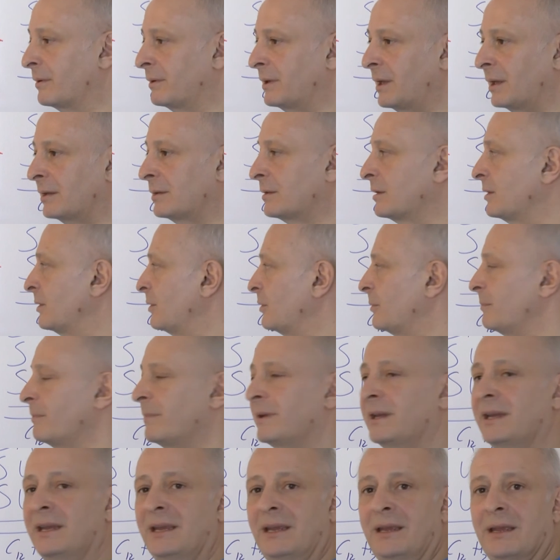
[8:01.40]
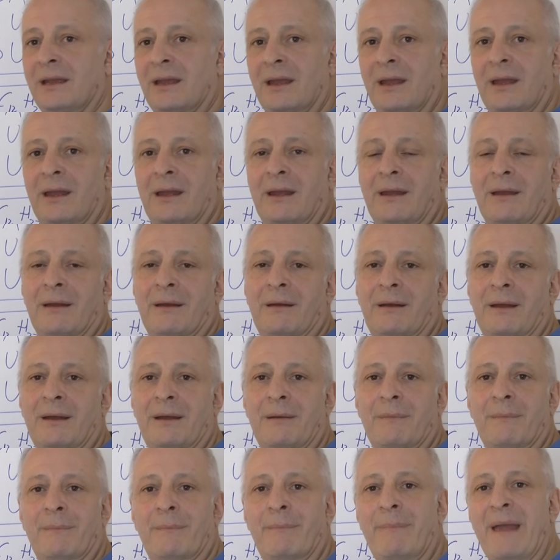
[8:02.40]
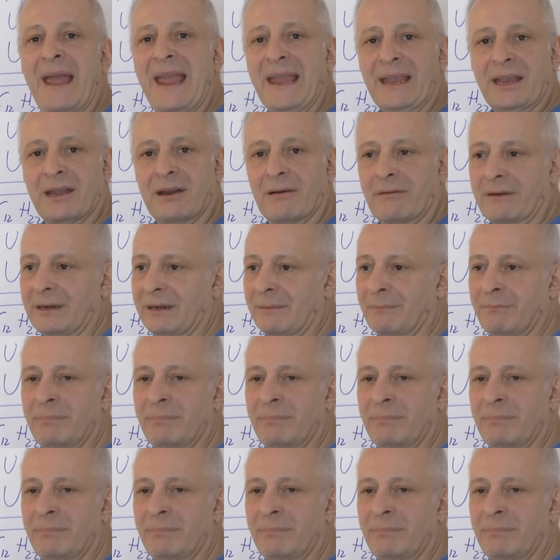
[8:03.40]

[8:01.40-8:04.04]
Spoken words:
that could be bakery,